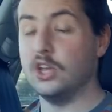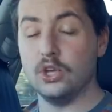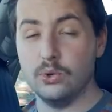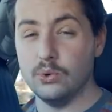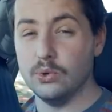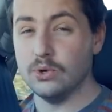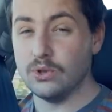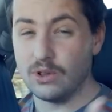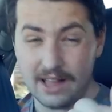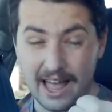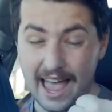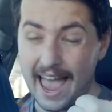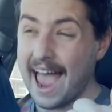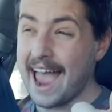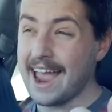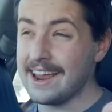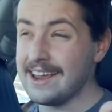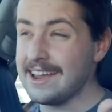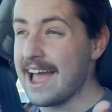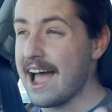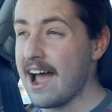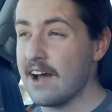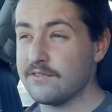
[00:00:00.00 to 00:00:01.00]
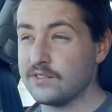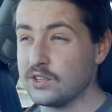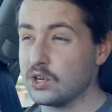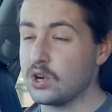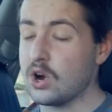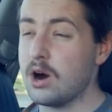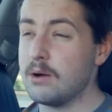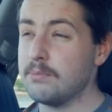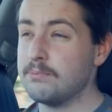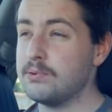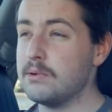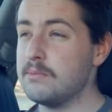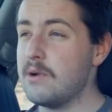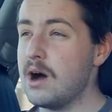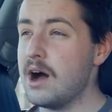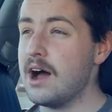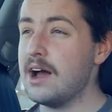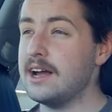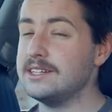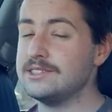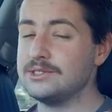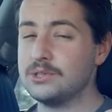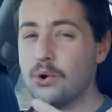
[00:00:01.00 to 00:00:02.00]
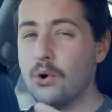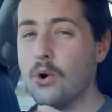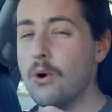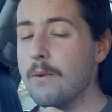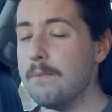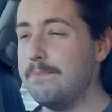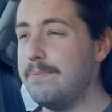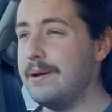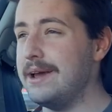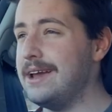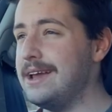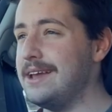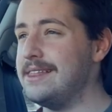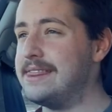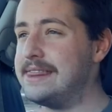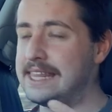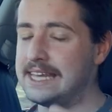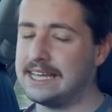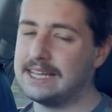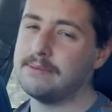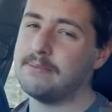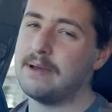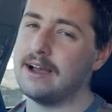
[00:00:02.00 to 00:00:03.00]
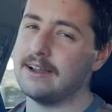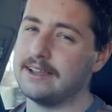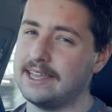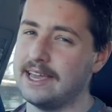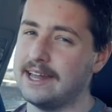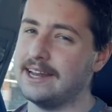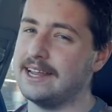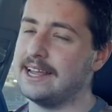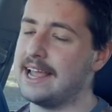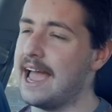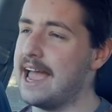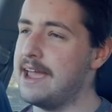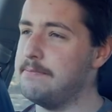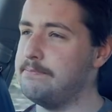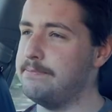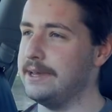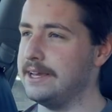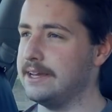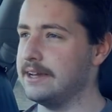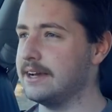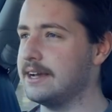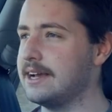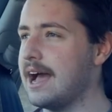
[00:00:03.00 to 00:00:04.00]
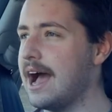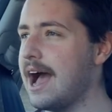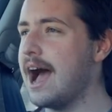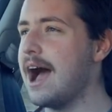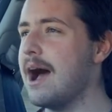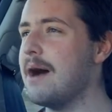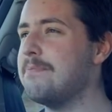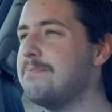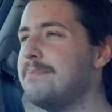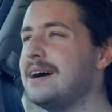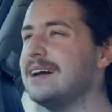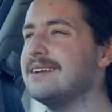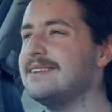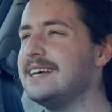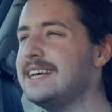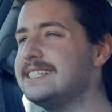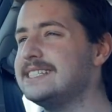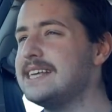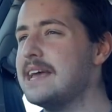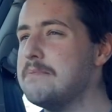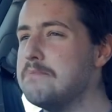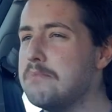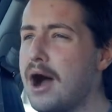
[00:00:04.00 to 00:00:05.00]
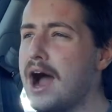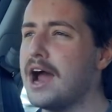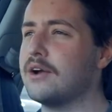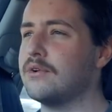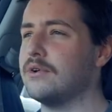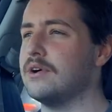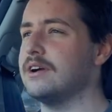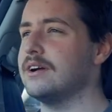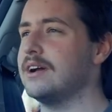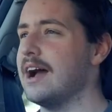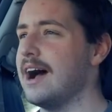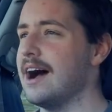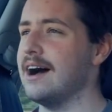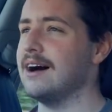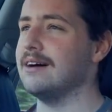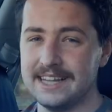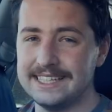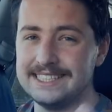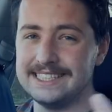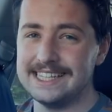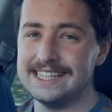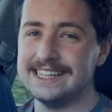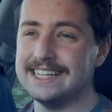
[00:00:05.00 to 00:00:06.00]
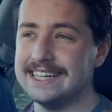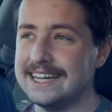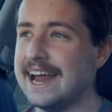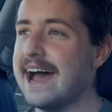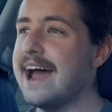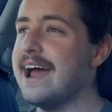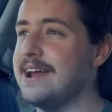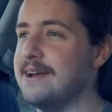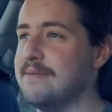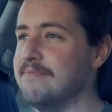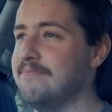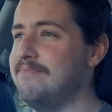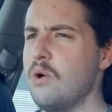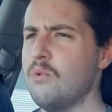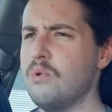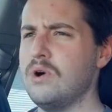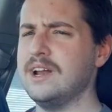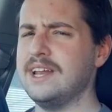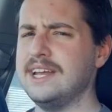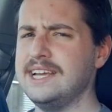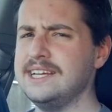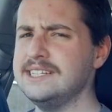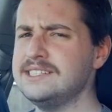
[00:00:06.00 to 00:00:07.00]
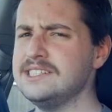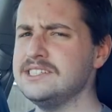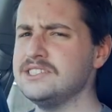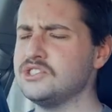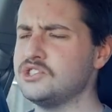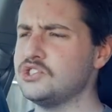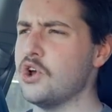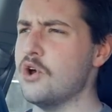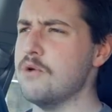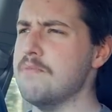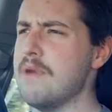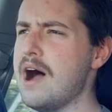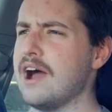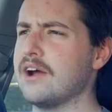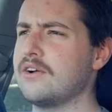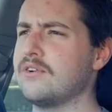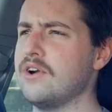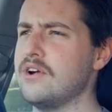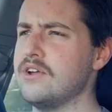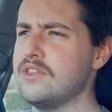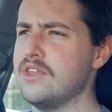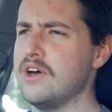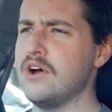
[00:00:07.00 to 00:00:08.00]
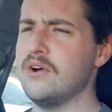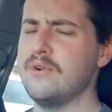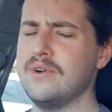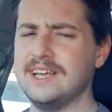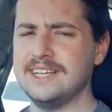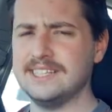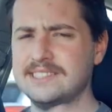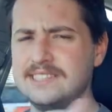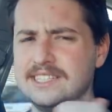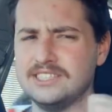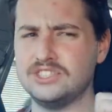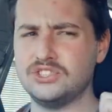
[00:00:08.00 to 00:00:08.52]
you will A, have to compromise, or B, think about getting a bigger car, but it's a micro car. It's in the name. What isn't so micro though is the